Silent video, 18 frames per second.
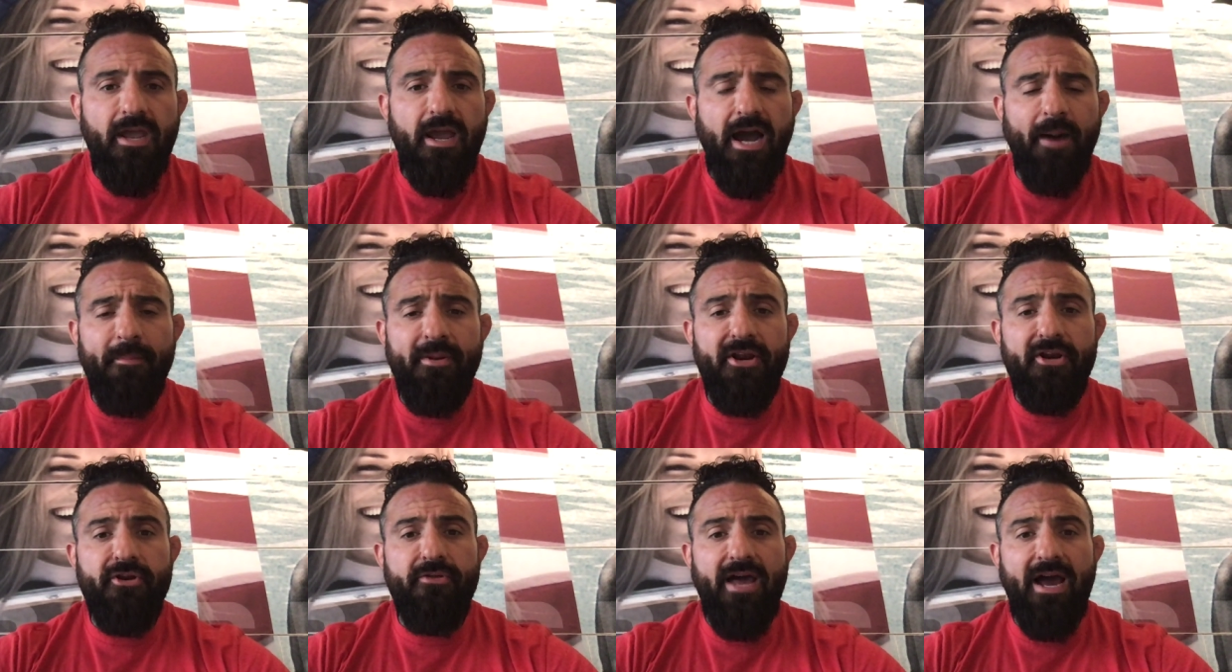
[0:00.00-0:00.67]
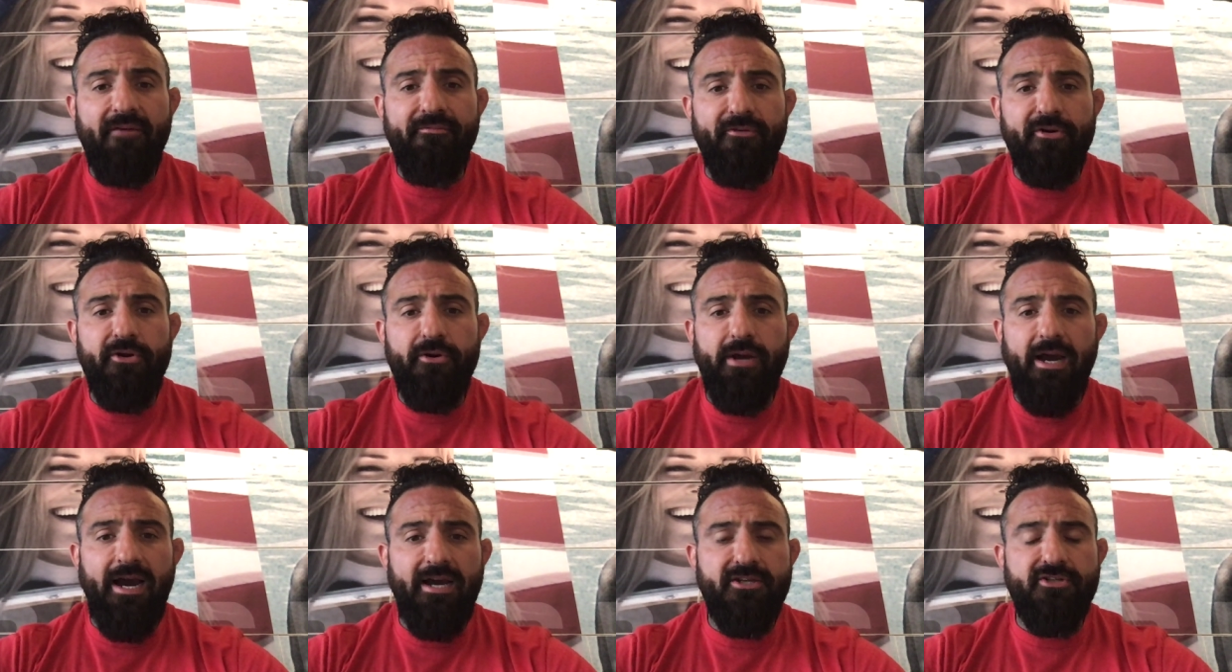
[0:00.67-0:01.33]
I'm going to do that for you
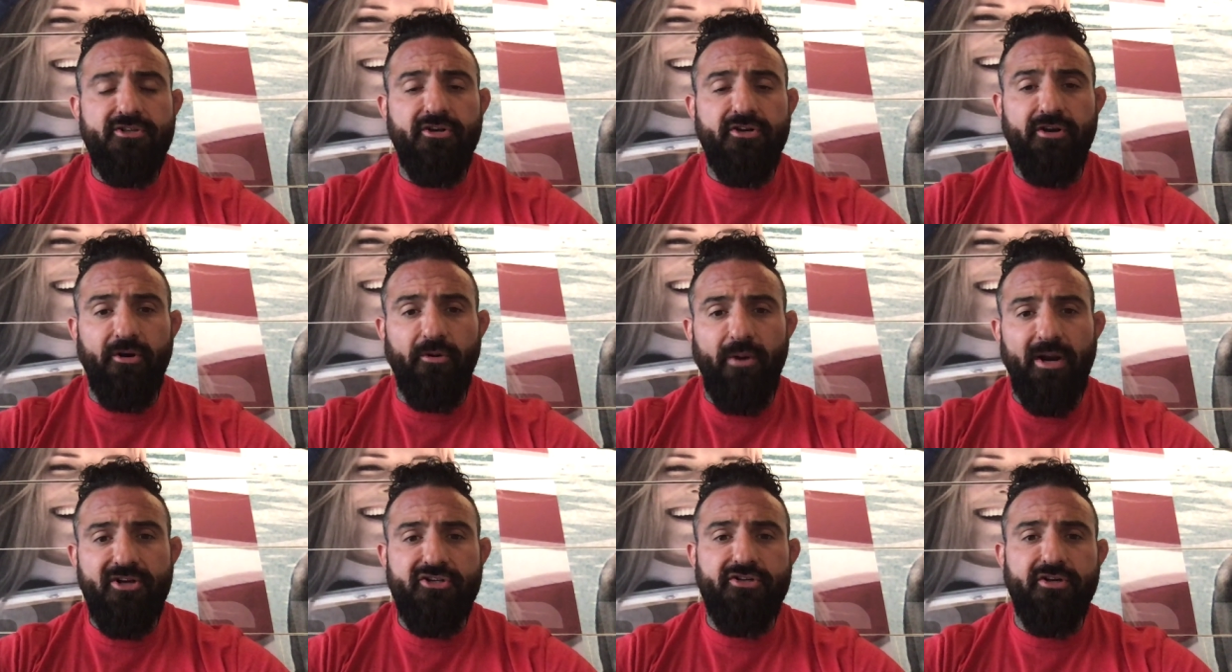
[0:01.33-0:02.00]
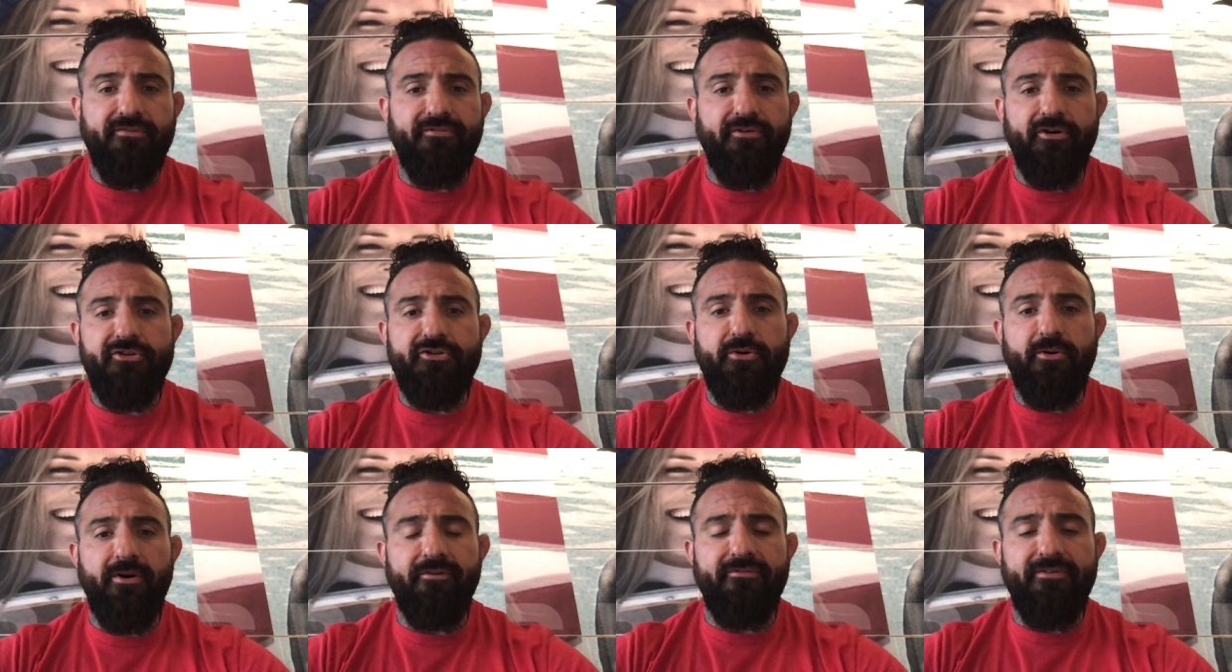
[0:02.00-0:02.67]
guys. You're going to register for a
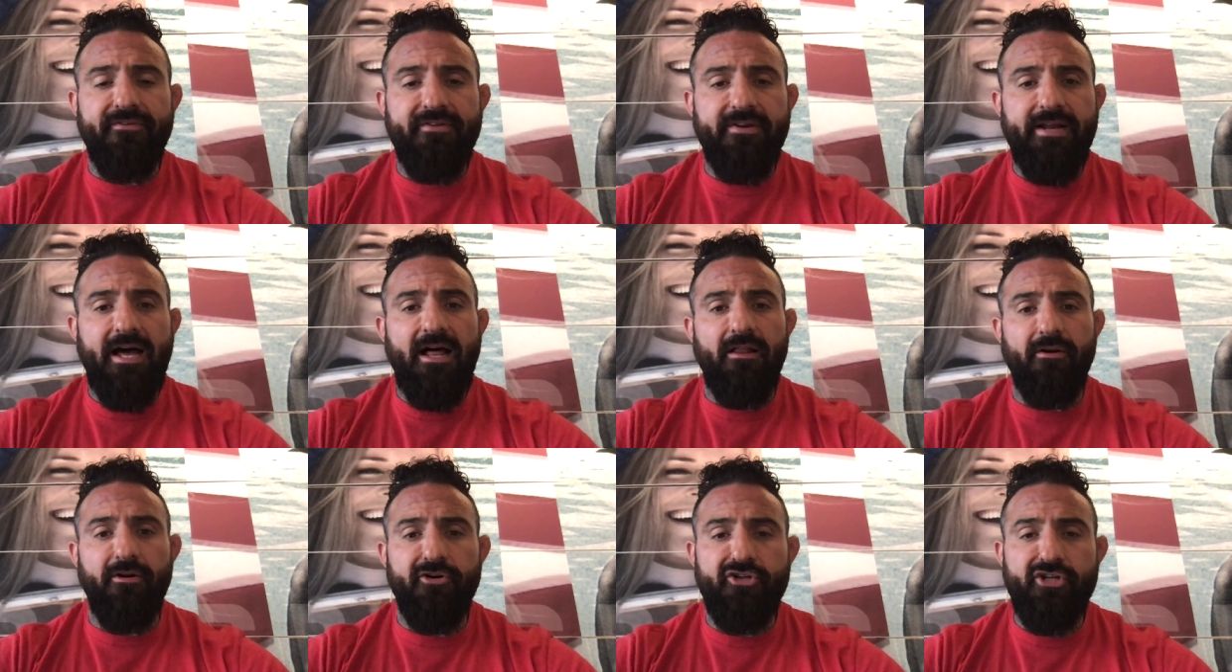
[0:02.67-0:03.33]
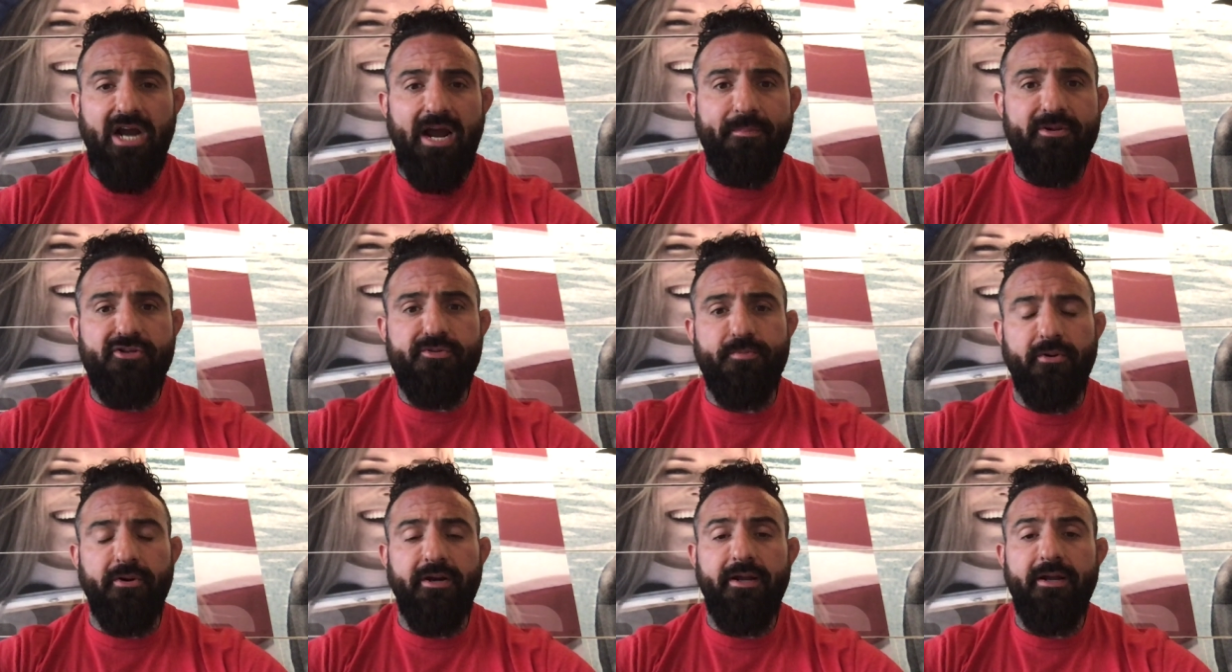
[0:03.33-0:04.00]
$250 shopping
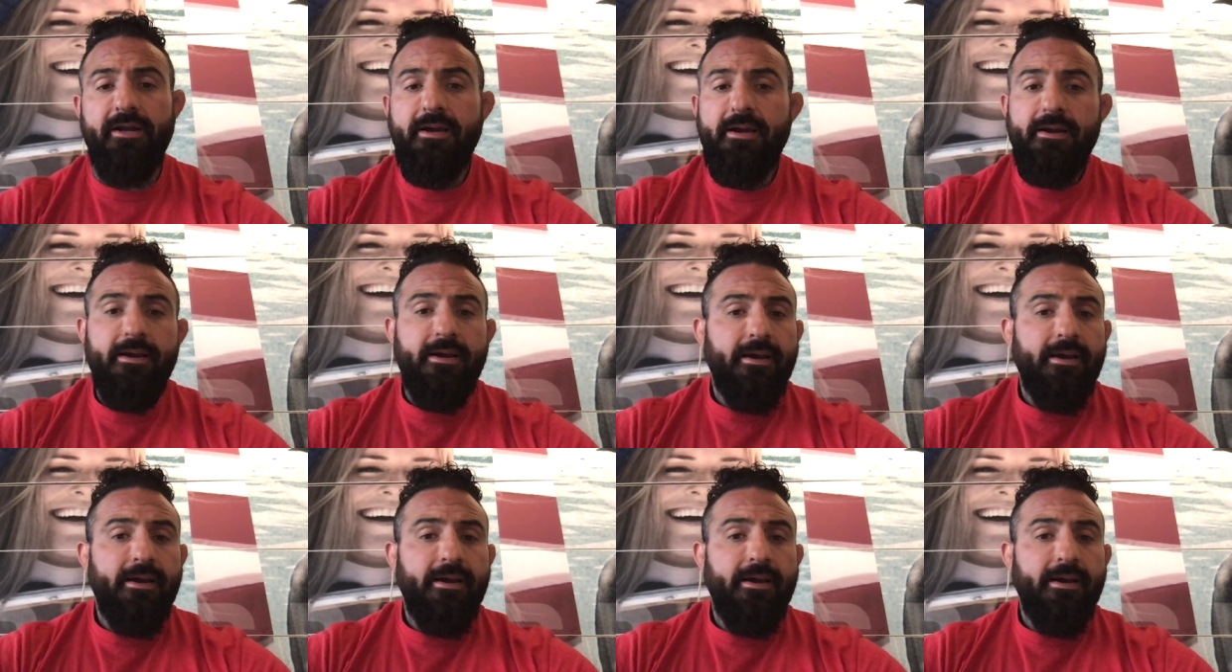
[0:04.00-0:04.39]
spree.